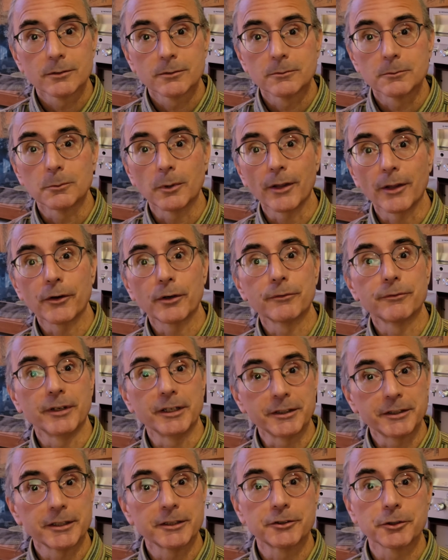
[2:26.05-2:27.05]
whether
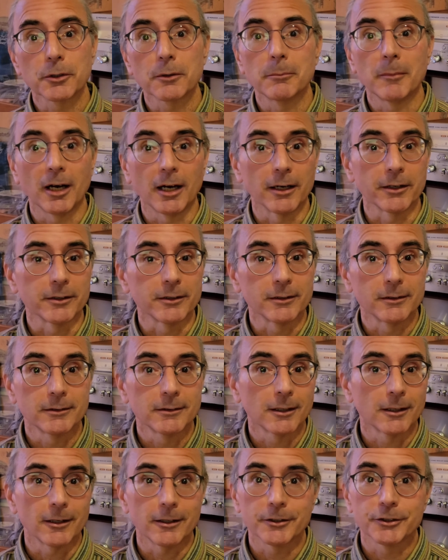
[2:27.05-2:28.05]
vintage or modern,
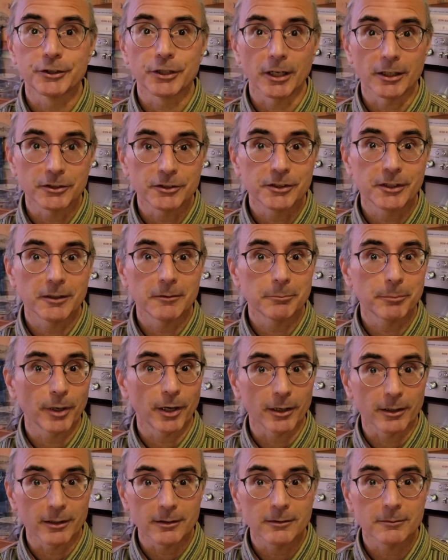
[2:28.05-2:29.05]
are judged in
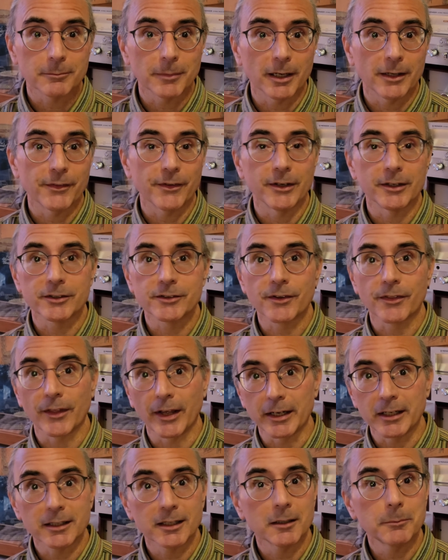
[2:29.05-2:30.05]
part by the
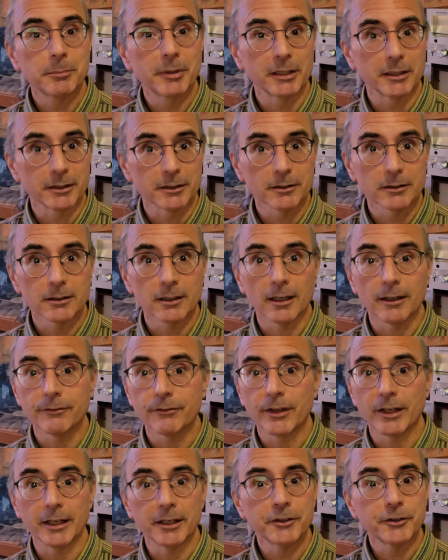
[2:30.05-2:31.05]
aesthetic appeal of
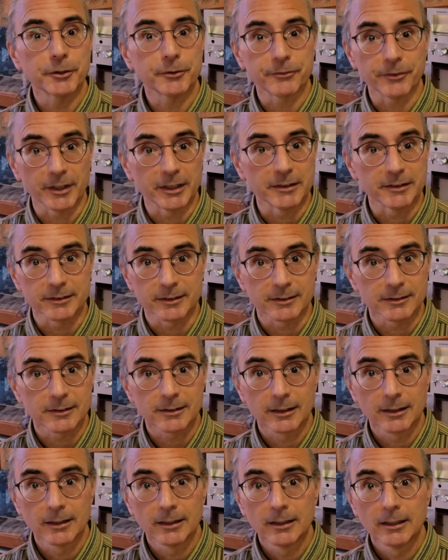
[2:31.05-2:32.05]
the interfaces.
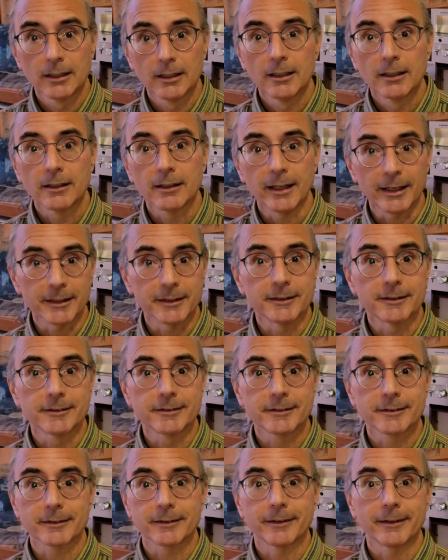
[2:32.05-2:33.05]
That
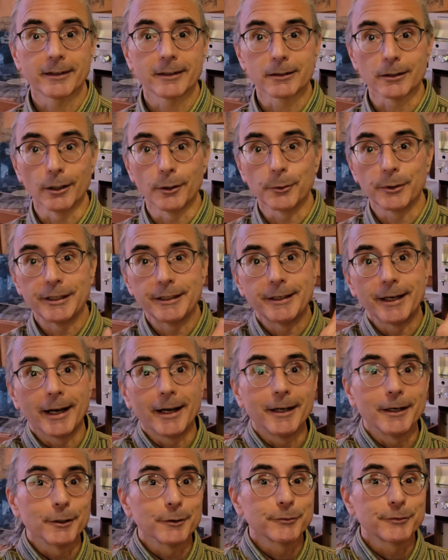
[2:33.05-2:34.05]
is, the glowy
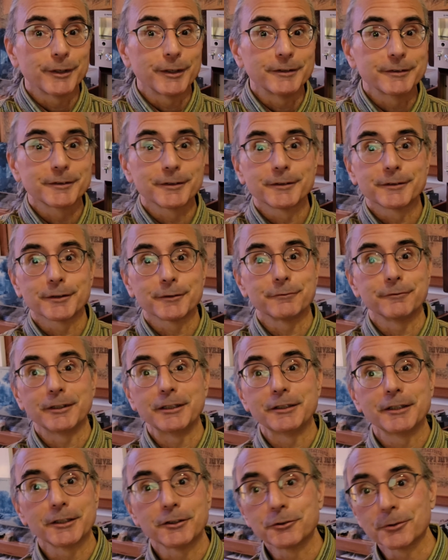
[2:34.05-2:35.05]
dial faces of
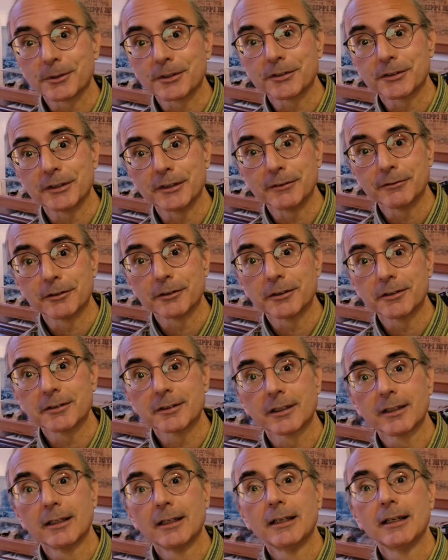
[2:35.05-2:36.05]
vintage receivers
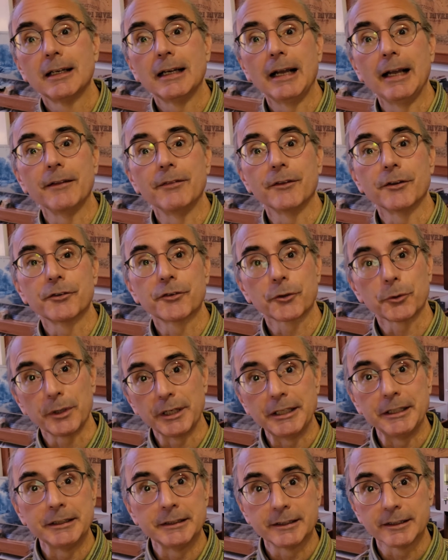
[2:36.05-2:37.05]
and the
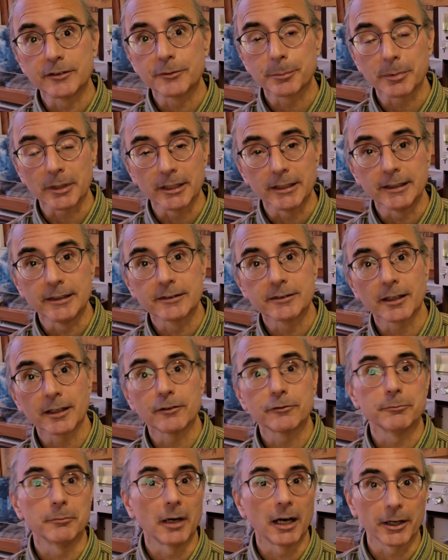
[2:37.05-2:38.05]
screen displays
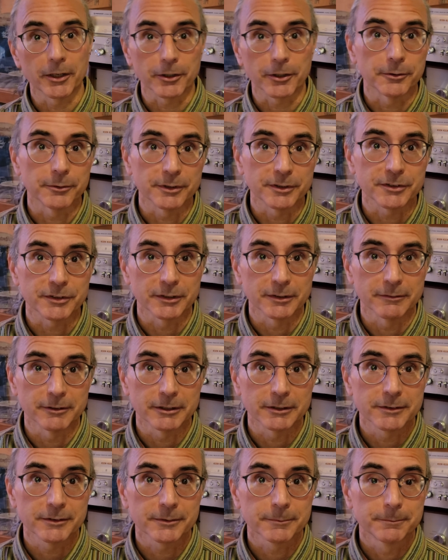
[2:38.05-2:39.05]
of modern receivers.